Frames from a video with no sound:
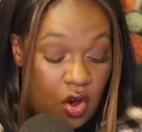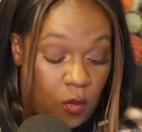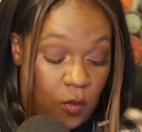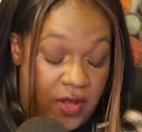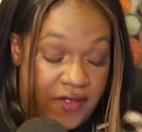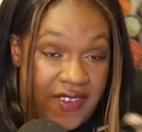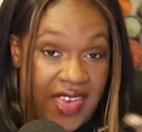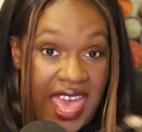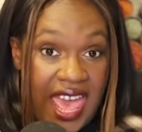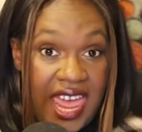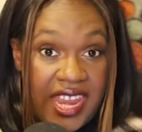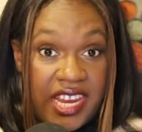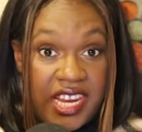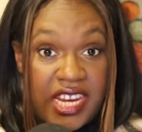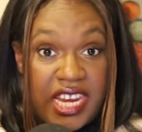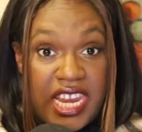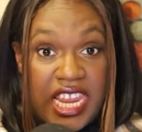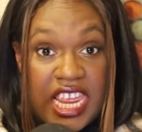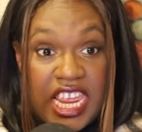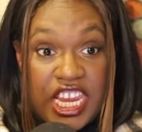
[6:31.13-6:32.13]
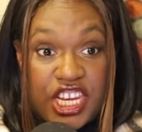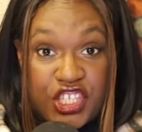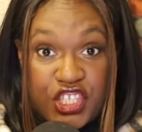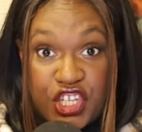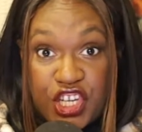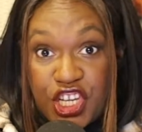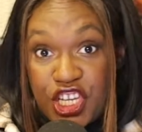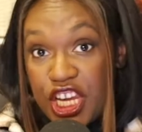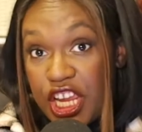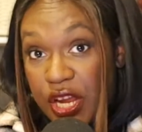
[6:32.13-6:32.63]
We've had an
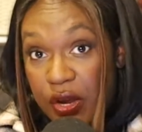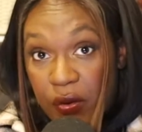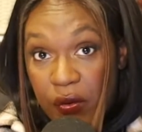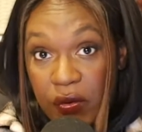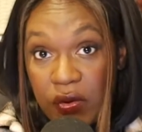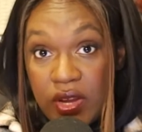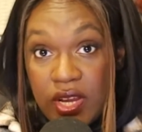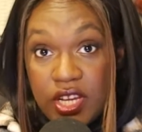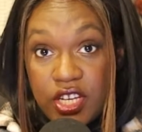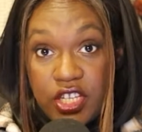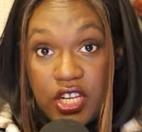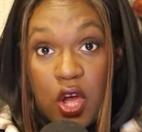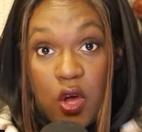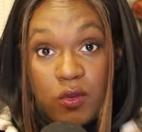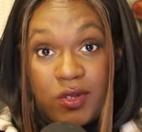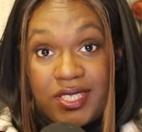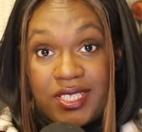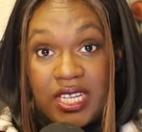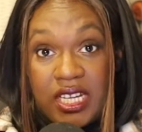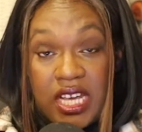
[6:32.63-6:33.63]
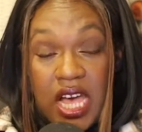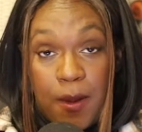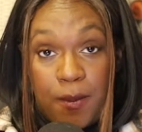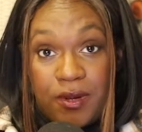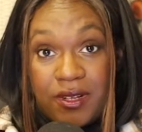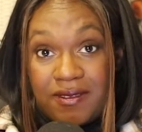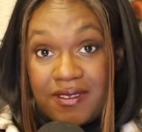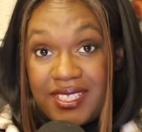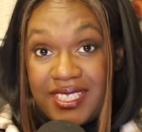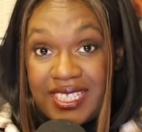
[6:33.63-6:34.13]
engineer host a
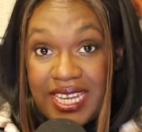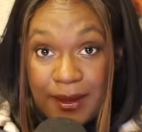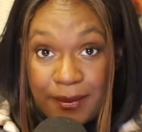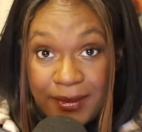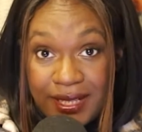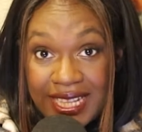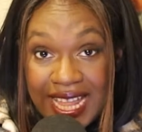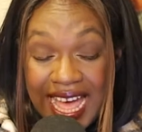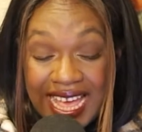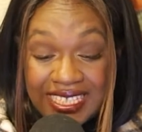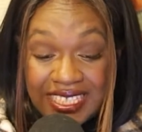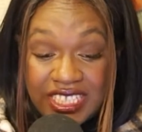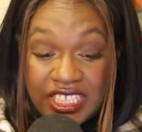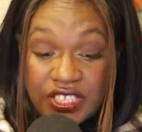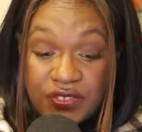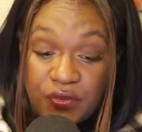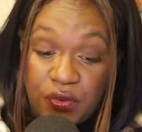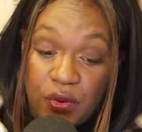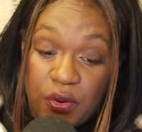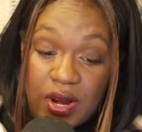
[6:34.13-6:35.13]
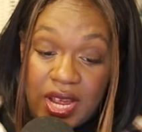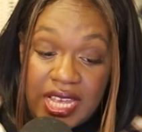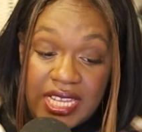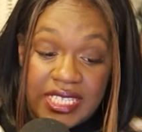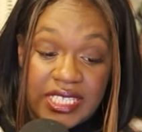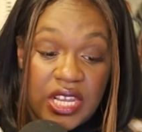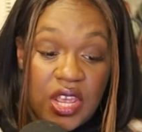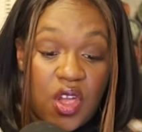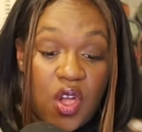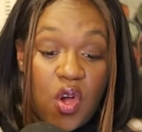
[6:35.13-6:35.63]
couple of STEM classes for
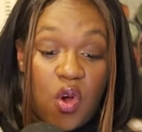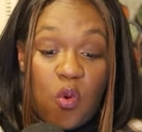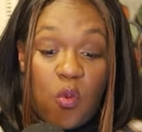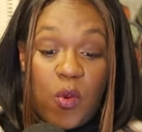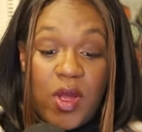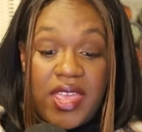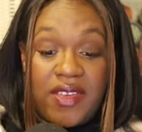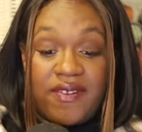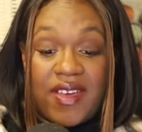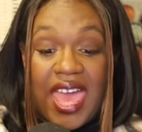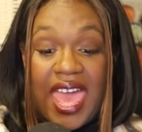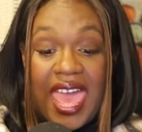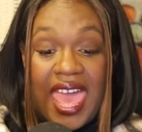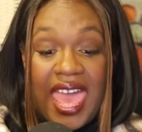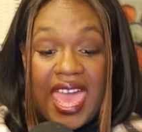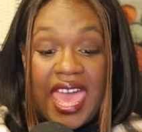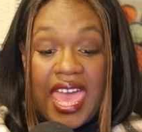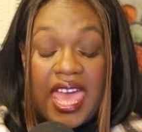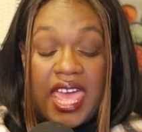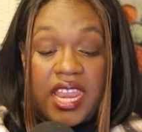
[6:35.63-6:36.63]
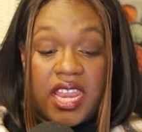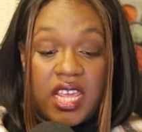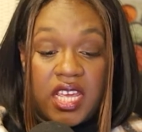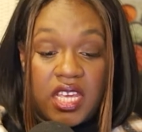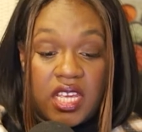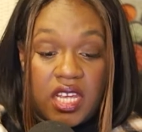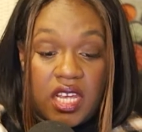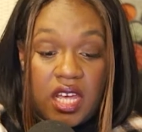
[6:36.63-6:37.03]
us. We've had,